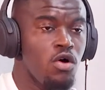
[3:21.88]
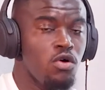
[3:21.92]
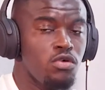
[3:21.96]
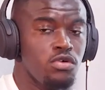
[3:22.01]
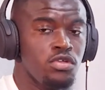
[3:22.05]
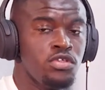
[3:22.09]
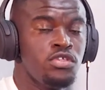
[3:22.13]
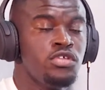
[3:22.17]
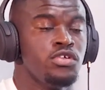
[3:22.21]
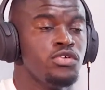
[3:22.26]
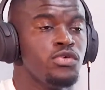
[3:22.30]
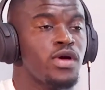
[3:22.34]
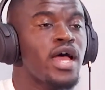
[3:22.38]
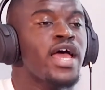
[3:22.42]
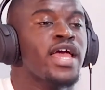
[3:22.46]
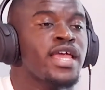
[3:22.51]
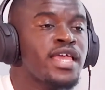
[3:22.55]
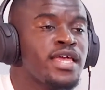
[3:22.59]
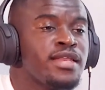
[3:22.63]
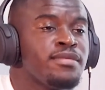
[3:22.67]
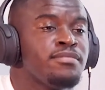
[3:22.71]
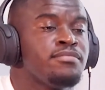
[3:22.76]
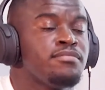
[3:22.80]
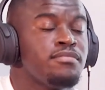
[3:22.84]
Two, I
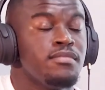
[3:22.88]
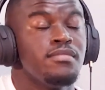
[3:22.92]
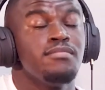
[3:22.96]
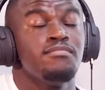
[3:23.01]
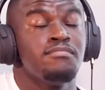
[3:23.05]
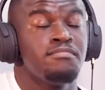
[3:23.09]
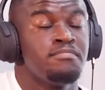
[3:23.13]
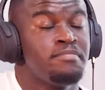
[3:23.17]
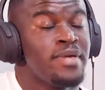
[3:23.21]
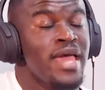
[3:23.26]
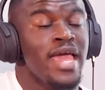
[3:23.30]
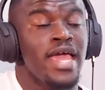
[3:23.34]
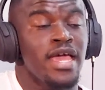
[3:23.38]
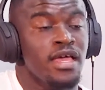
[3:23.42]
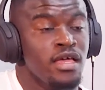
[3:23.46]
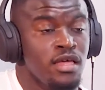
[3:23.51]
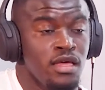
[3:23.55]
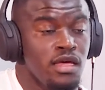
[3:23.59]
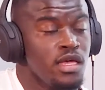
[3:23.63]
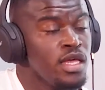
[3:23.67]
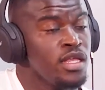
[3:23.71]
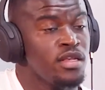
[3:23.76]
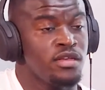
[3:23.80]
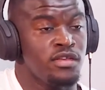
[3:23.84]
could beg
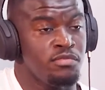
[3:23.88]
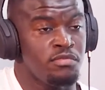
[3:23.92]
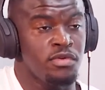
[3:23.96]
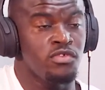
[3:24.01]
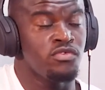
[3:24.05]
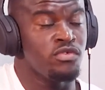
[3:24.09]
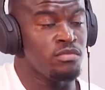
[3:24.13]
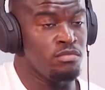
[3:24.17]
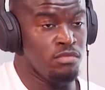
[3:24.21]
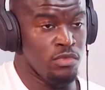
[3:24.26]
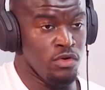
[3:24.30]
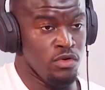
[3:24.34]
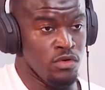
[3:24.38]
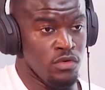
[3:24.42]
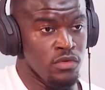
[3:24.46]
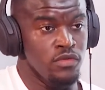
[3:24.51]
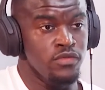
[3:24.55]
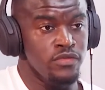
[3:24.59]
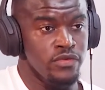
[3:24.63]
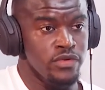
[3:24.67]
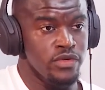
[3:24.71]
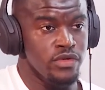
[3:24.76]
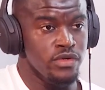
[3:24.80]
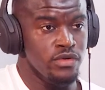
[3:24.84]
it to be
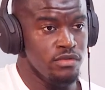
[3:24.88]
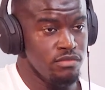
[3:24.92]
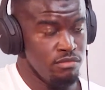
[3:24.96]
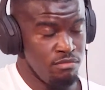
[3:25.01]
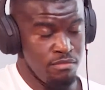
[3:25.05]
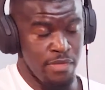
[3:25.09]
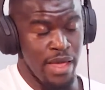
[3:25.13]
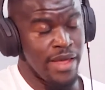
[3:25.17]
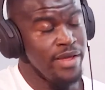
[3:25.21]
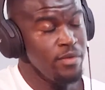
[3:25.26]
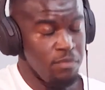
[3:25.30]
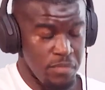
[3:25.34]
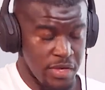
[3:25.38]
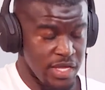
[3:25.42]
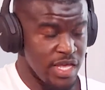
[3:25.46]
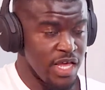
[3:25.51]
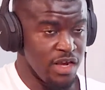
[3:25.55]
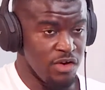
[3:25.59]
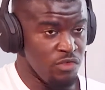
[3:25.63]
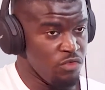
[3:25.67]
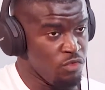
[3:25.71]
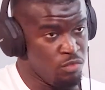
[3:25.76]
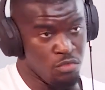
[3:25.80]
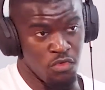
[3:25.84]
removed, maybe get it
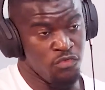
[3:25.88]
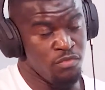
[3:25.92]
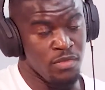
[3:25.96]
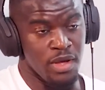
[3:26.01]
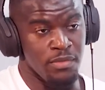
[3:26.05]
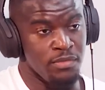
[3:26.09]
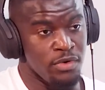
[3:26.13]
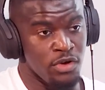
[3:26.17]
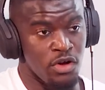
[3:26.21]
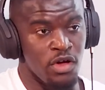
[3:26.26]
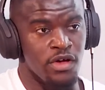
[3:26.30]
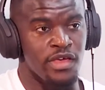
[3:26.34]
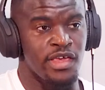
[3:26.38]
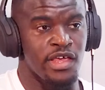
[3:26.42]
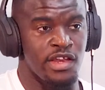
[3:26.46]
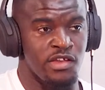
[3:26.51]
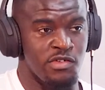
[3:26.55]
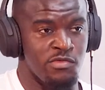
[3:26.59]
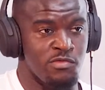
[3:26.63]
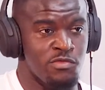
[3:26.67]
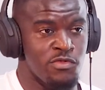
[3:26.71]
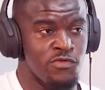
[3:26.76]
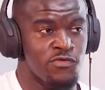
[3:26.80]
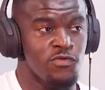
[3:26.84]
removed, maybe not get it
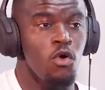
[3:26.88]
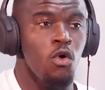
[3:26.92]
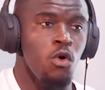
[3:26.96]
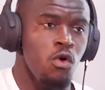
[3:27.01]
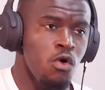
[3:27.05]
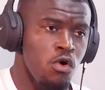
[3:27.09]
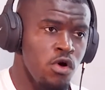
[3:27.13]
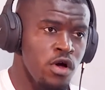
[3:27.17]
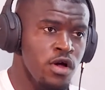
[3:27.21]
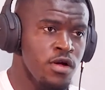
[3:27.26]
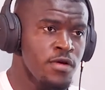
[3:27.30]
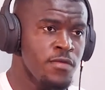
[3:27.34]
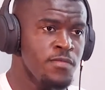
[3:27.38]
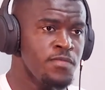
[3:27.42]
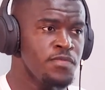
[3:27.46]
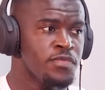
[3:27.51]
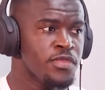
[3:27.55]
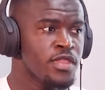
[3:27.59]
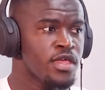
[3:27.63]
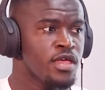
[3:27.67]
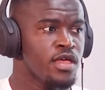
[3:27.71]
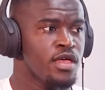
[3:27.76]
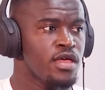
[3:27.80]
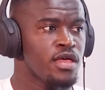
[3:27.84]
removed, or mm-hmm.
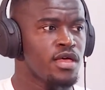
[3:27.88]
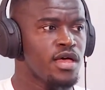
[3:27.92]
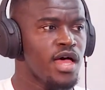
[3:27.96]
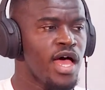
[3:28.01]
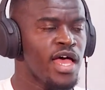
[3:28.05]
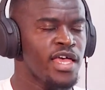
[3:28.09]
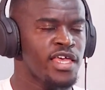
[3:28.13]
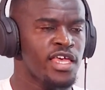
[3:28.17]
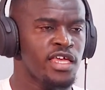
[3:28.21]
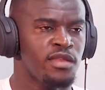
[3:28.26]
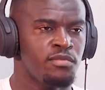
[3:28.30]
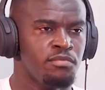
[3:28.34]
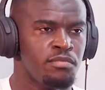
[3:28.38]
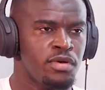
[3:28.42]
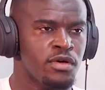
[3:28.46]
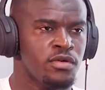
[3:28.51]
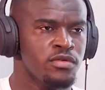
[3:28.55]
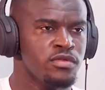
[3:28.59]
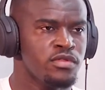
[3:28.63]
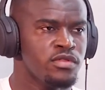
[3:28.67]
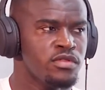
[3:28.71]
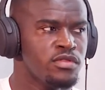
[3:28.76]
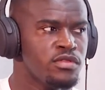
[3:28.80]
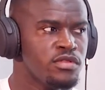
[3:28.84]
I can build
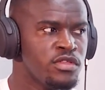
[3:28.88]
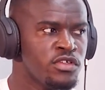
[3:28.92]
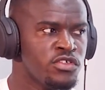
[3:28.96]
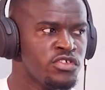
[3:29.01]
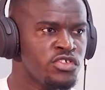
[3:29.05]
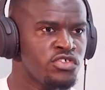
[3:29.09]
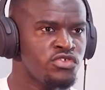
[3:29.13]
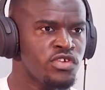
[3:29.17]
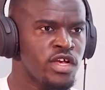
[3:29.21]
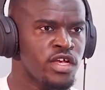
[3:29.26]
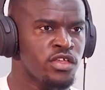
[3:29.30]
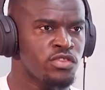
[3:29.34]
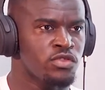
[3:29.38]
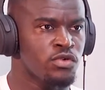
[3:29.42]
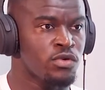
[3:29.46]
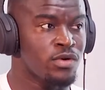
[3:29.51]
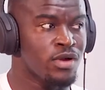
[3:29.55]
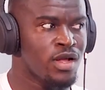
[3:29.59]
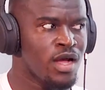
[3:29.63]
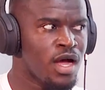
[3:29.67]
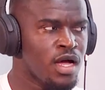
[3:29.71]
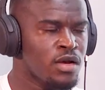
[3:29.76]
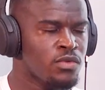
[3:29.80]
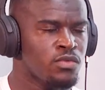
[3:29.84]
the strength, or
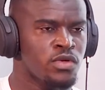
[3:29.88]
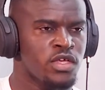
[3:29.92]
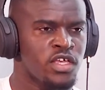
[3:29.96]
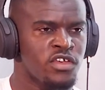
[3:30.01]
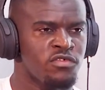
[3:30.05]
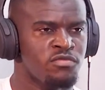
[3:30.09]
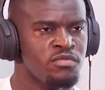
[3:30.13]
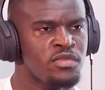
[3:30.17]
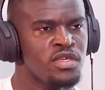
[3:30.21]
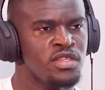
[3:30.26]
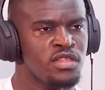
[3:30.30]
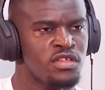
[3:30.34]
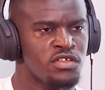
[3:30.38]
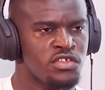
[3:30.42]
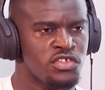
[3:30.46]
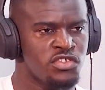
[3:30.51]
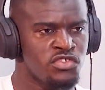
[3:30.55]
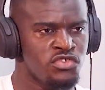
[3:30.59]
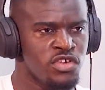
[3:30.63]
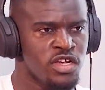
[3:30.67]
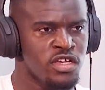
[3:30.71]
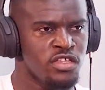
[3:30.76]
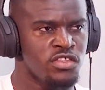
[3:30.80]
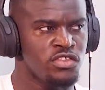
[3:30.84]
God will give me the
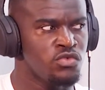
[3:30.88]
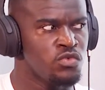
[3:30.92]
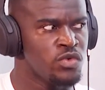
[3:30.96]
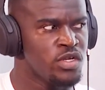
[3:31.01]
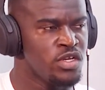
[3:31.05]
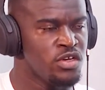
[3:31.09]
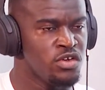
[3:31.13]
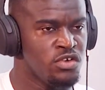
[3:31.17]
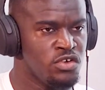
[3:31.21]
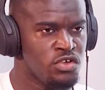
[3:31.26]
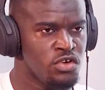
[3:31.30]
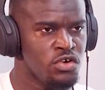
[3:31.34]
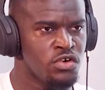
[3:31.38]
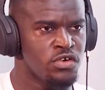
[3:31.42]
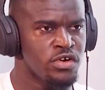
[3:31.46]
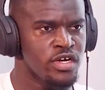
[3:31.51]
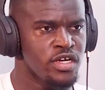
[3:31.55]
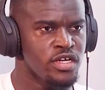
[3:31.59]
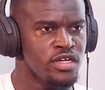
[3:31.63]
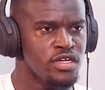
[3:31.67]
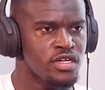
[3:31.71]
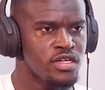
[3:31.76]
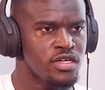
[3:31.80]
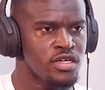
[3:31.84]
strength to endure it.
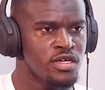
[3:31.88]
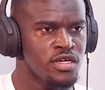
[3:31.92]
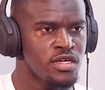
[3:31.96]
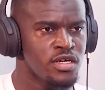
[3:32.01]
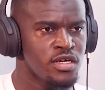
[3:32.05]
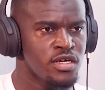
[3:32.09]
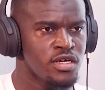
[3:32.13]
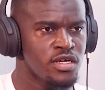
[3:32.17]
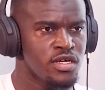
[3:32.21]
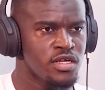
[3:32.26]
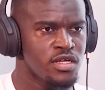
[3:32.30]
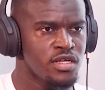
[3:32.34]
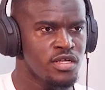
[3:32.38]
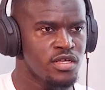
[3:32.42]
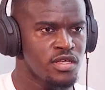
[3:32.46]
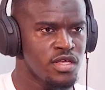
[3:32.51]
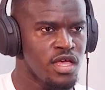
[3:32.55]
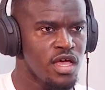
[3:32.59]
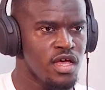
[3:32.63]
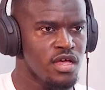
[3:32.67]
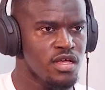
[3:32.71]
The pain. Yeah.